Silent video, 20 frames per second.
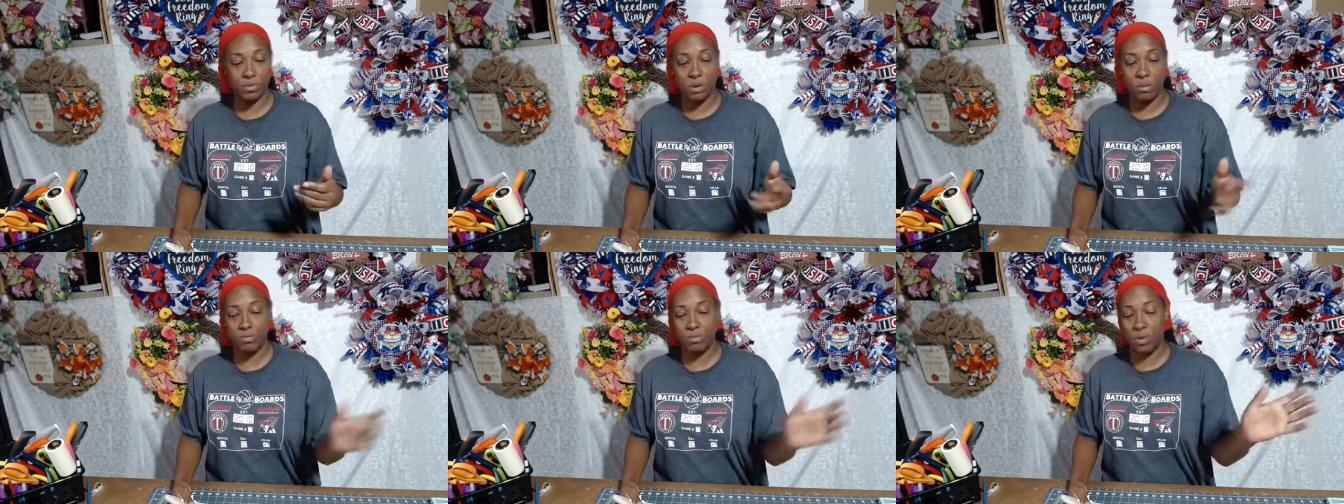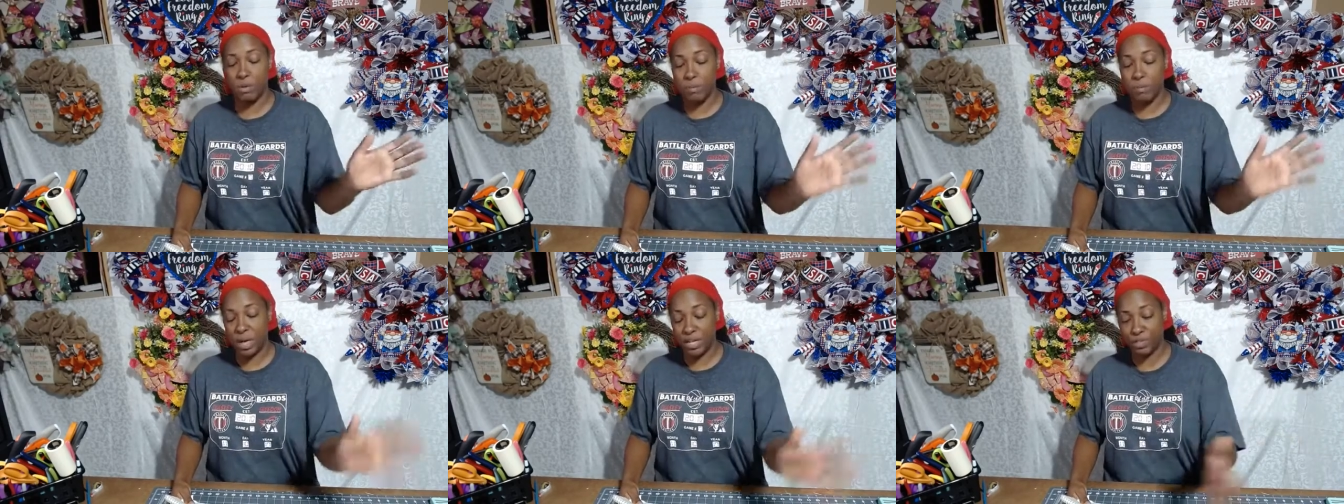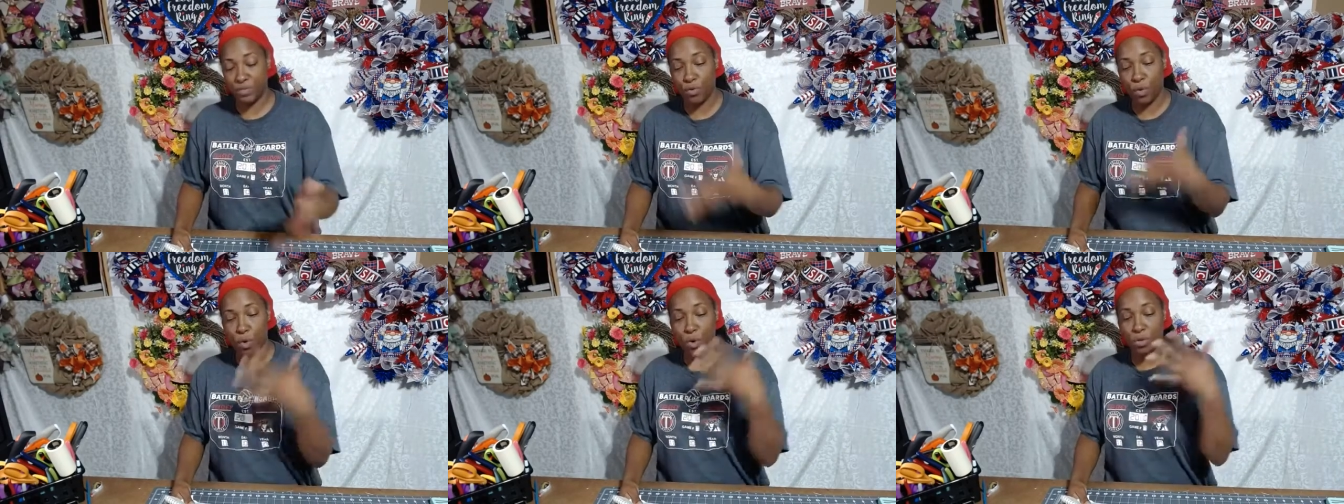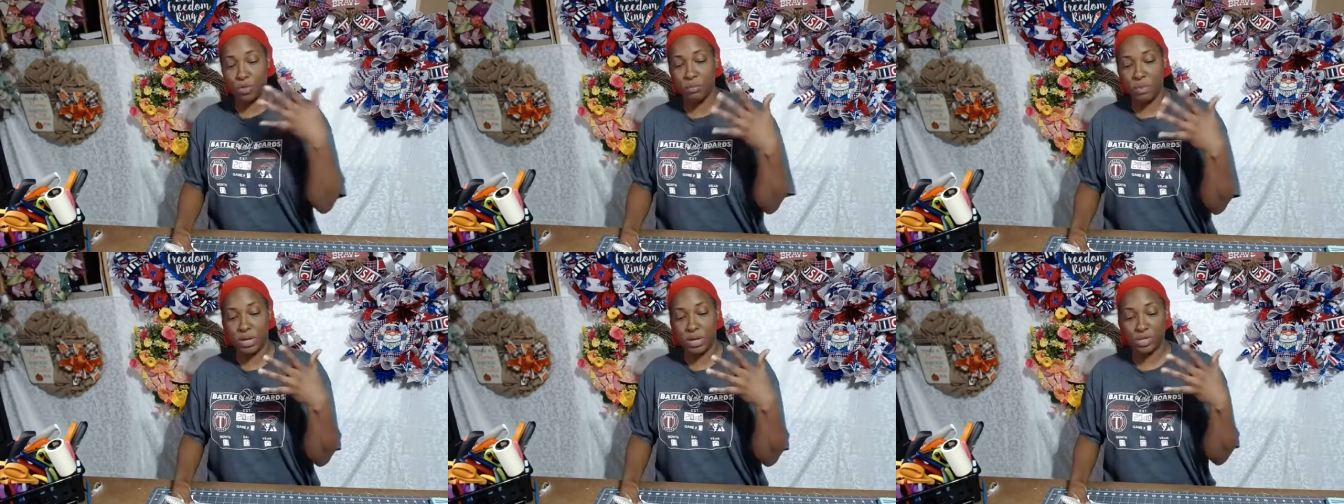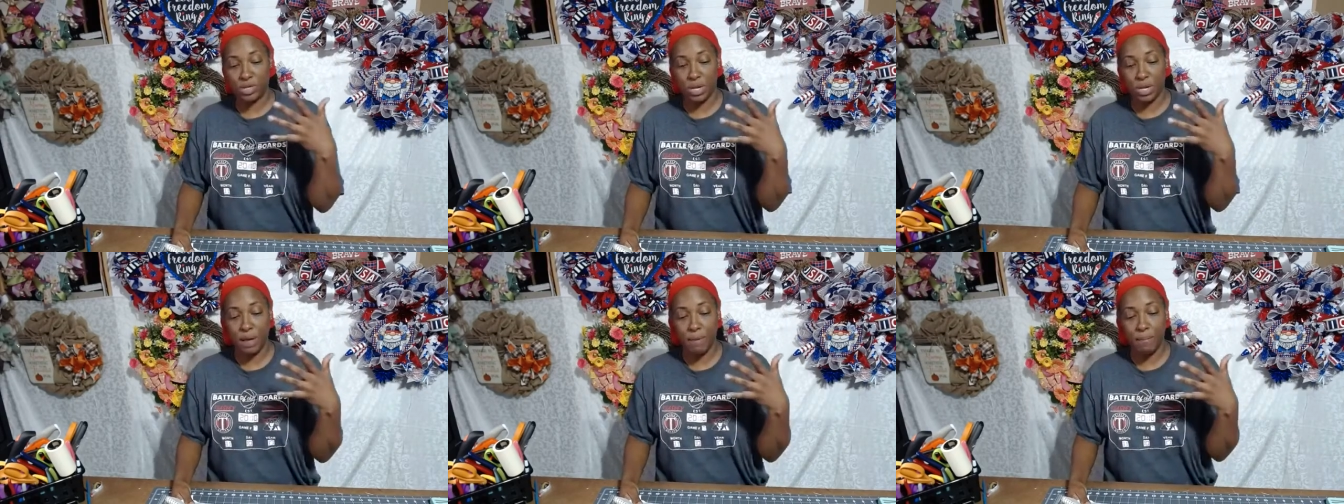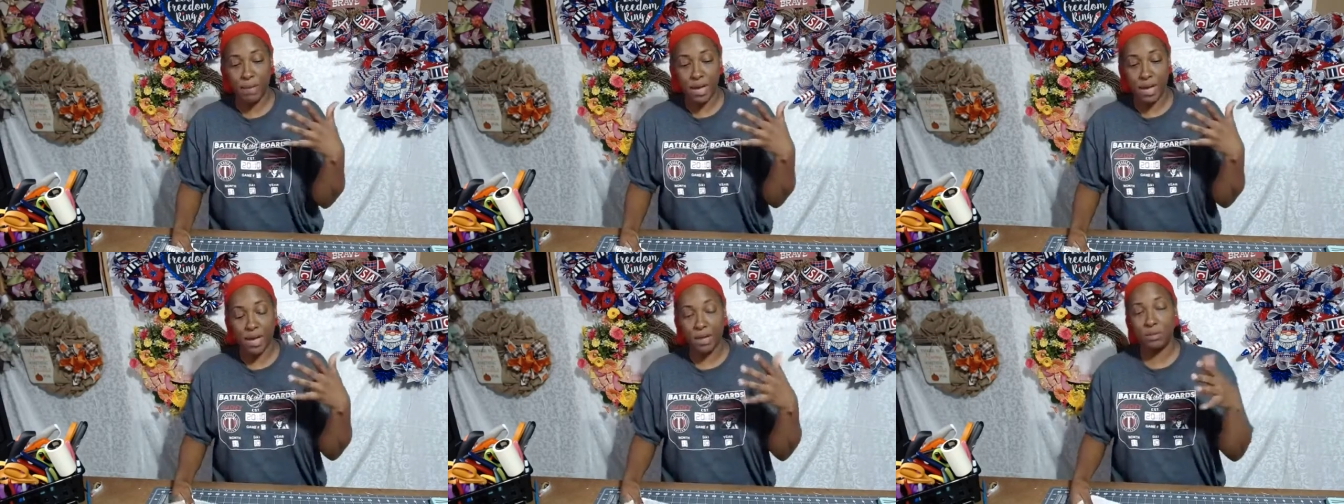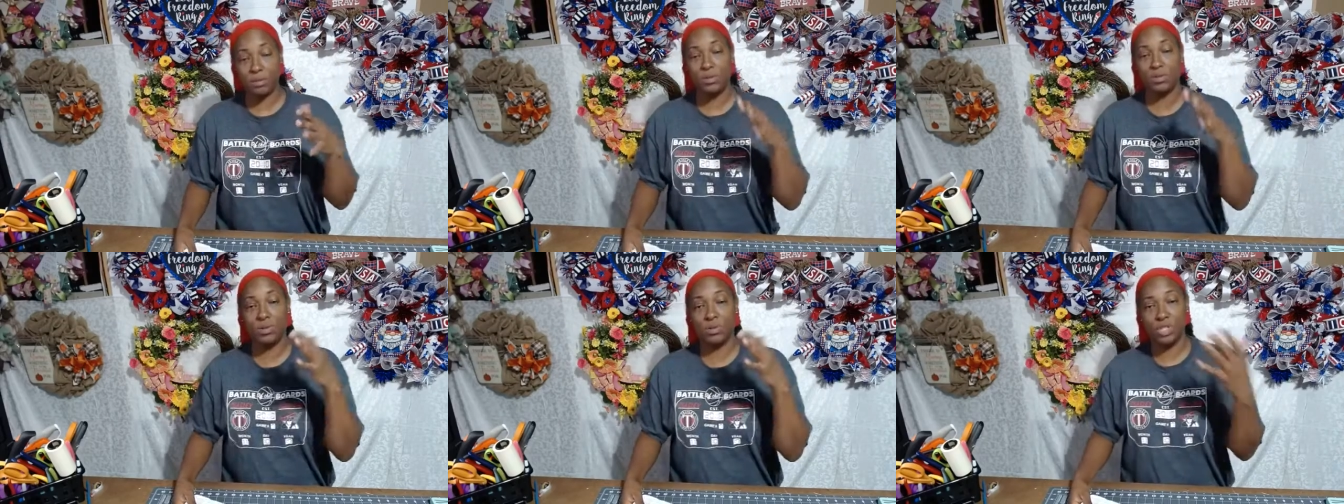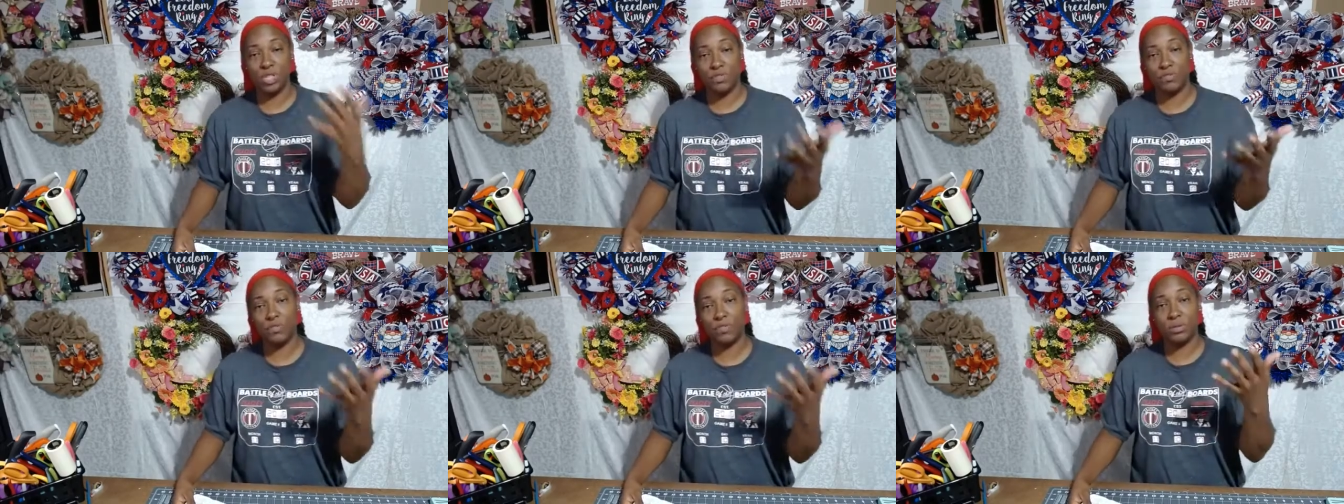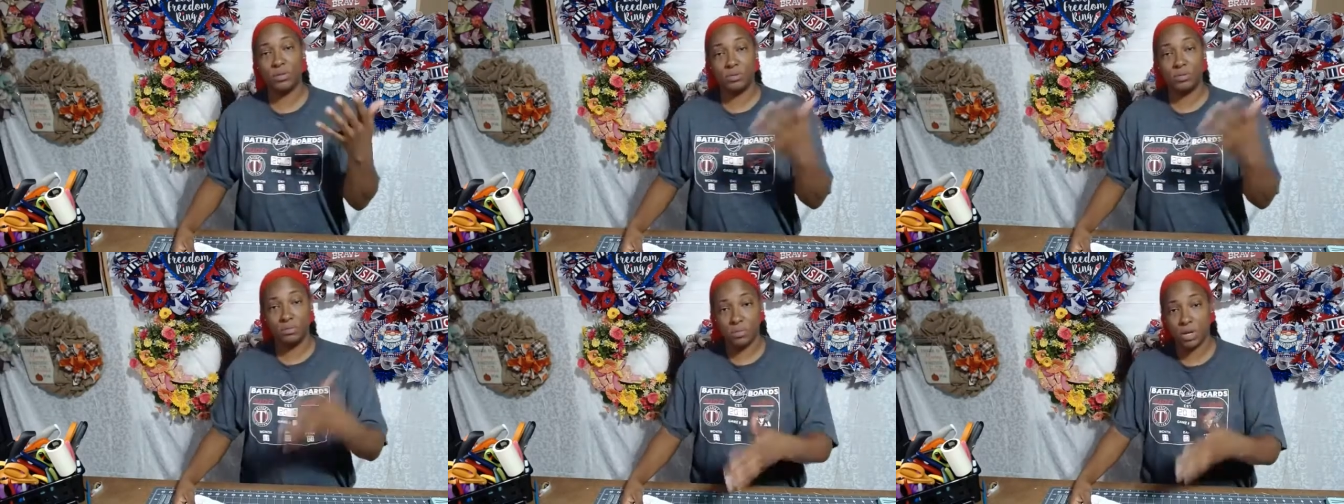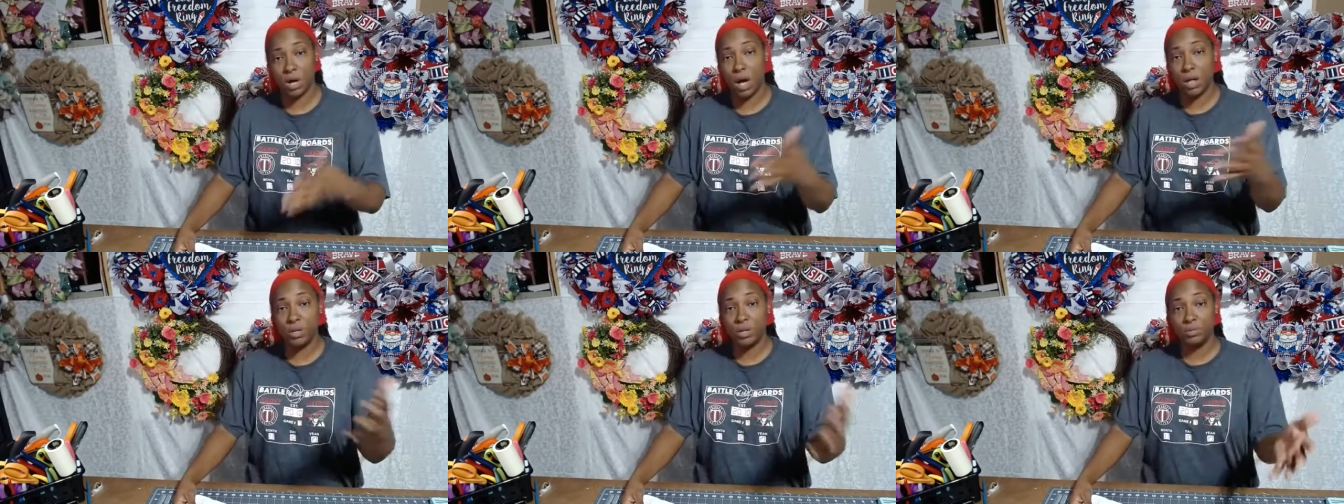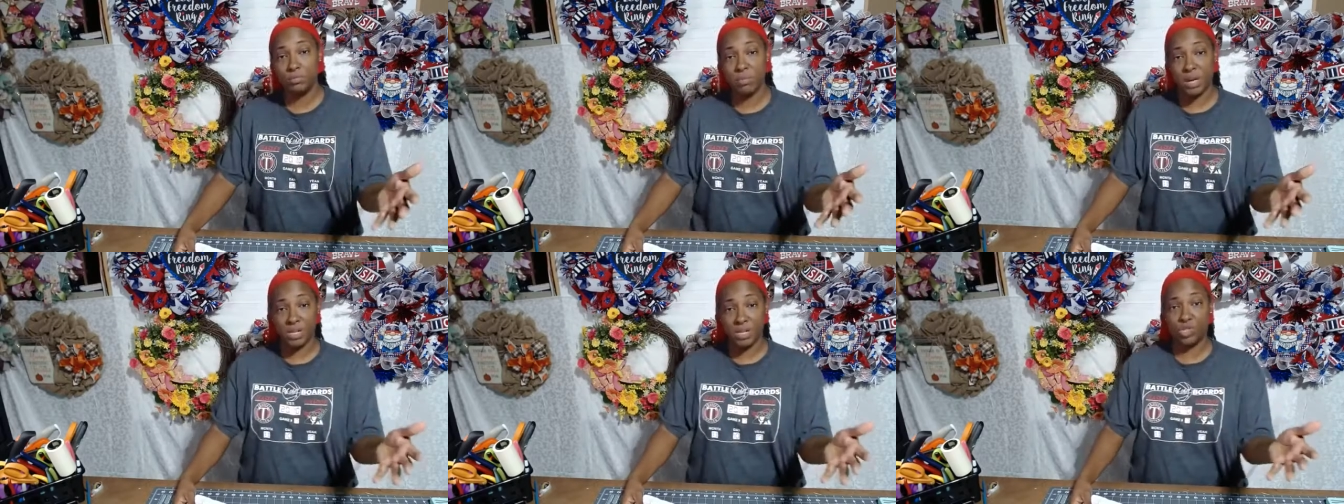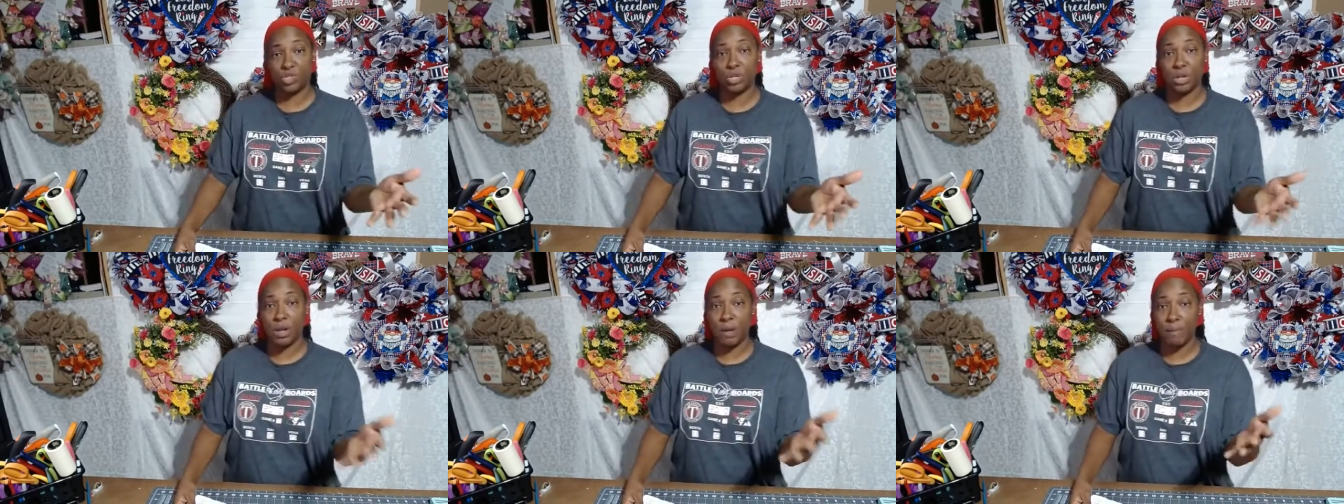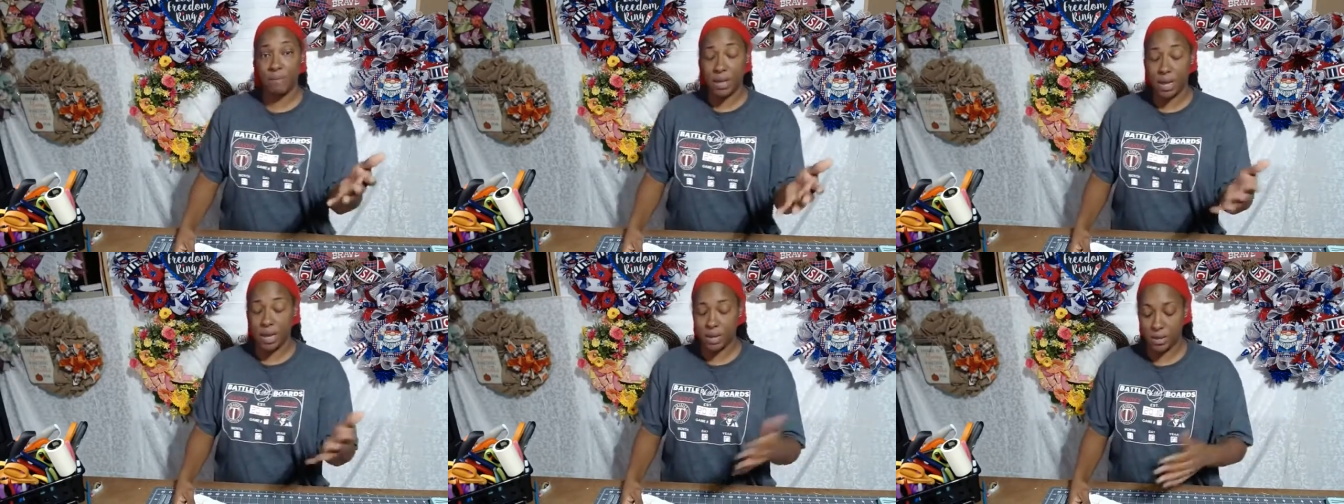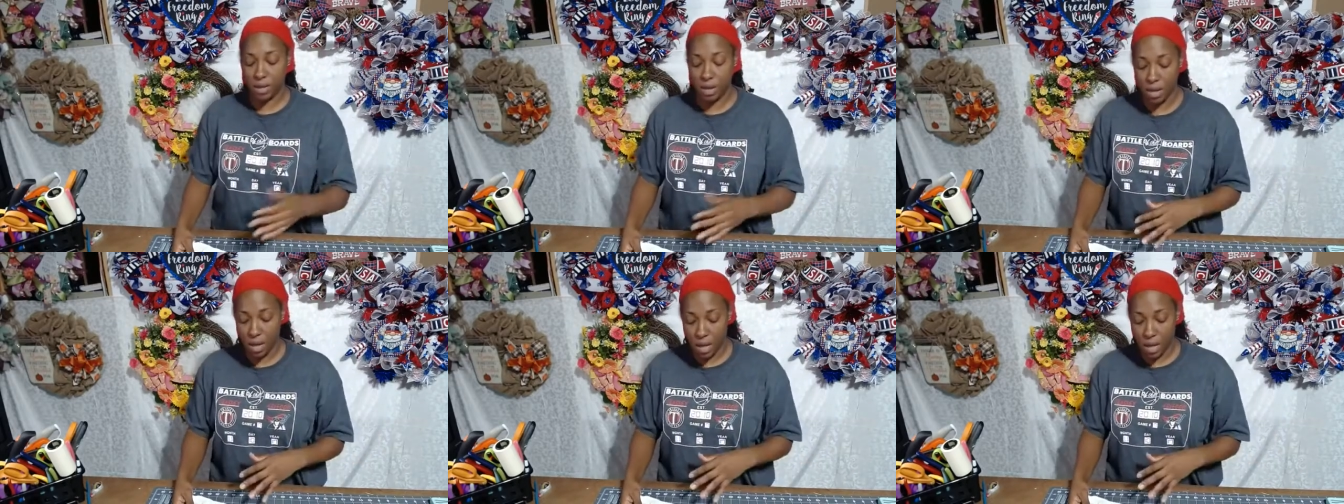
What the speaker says: the mesh, for all the mesh that I made, the different colored mesh that I made.